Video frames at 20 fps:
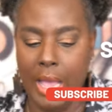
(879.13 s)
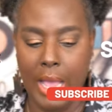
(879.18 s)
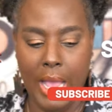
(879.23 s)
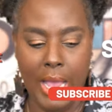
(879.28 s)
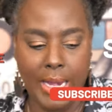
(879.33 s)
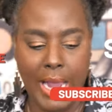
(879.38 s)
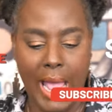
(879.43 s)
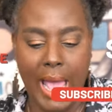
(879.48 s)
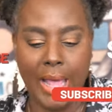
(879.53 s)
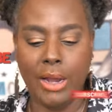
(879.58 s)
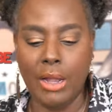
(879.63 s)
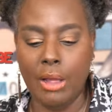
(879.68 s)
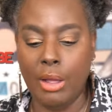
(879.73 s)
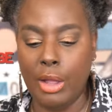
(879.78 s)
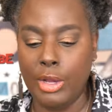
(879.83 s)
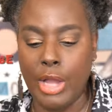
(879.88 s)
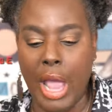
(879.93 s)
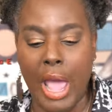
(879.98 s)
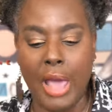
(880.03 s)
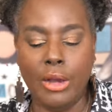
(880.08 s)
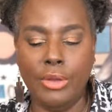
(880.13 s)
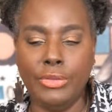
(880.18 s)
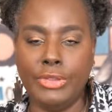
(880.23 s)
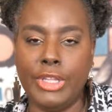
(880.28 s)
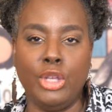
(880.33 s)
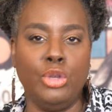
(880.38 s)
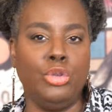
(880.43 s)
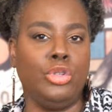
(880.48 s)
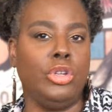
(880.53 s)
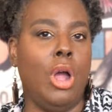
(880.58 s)
And I don't I don't
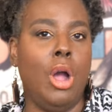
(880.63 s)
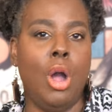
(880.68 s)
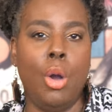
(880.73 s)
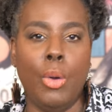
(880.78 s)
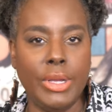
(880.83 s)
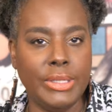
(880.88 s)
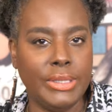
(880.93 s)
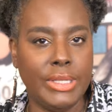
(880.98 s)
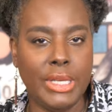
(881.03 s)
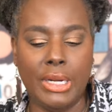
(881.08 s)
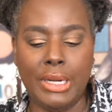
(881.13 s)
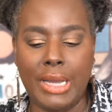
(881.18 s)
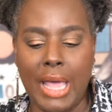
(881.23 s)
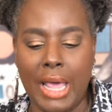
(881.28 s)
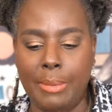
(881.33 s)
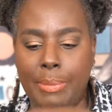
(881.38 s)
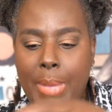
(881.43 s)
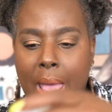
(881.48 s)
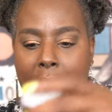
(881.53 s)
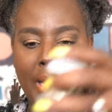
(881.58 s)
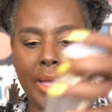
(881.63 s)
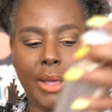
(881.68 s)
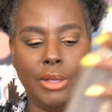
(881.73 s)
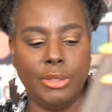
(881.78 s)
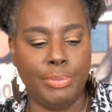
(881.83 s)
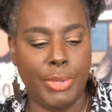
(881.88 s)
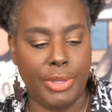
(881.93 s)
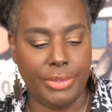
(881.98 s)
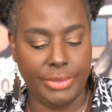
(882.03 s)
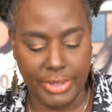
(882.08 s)
think you should always get a lot of
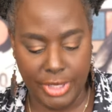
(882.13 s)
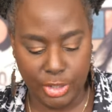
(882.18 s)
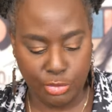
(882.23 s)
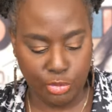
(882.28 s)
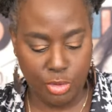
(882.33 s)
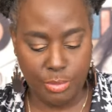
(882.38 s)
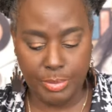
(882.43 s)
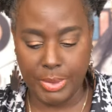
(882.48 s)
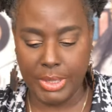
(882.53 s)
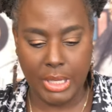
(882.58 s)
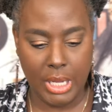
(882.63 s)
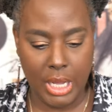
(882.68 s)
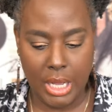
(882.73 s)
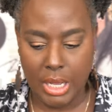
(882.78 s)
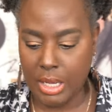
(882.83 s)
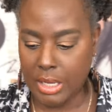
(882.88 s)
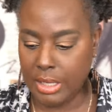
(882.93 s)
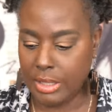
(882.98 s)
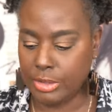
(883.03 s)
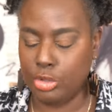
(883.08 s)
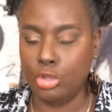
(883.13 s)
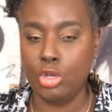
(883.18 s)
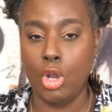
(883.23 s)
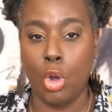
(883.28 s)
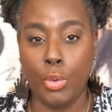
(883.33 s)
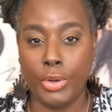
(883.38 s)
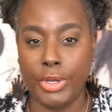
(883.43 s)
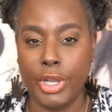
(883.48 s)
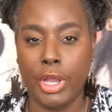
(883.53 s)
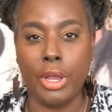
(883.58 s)
backups, but this one because you know
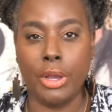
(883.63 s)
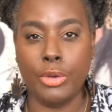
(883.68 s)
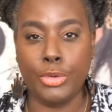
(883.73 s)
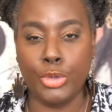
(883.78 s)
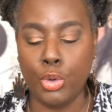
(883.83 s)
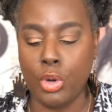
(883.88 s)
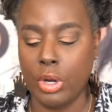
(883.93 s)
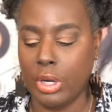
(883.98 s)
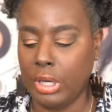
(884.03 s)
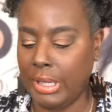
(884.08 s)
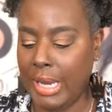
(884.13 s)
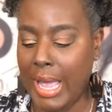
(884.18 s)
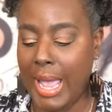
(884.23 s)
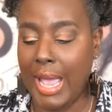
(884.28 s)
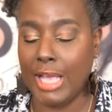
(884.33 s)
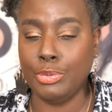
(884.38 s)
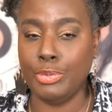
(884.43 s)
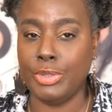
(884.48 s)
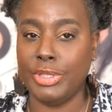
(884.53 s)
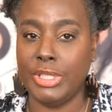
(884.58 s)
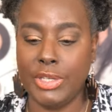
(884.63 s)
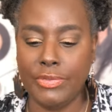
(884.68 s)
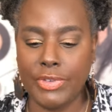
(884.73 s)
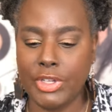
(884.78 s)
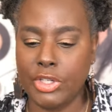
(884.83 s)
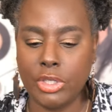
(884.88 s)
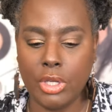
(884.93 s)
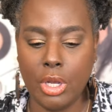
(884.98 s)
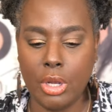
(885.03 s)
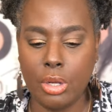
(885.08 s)
when they're doing collabs with TV
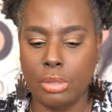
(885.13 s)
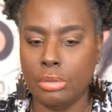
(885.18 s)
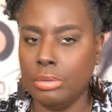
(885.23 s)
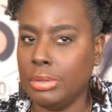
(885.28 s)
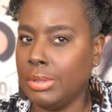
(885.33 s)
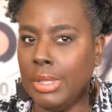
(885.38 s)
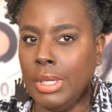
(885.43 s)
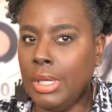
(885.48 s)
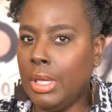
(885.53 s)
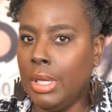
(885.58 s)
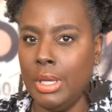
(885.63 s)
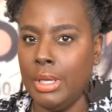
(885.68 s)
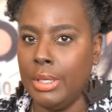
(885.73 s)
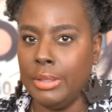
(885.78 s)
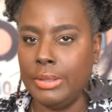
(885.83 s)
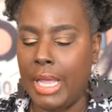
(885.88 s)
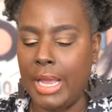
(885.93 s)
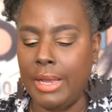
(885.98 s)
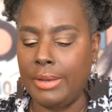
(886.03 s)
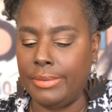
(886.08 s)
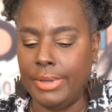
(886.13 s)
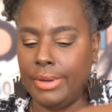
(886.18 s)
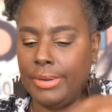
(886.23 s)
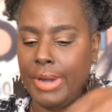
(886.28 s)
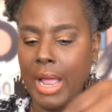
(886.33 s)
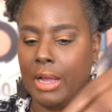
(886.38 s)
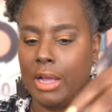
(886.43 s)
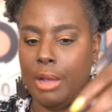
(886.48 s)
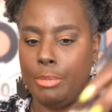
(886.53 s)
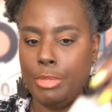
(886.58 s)
shows, they they're
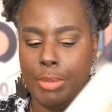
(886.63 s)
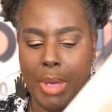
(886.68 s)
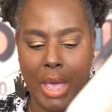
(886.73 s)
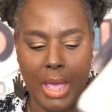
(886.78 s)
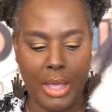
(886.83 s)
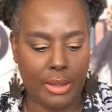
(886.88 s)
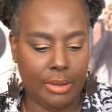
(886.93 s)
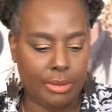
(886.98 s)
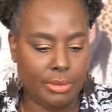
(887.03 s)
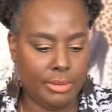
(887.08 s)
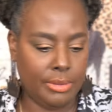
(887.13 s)
not coming back.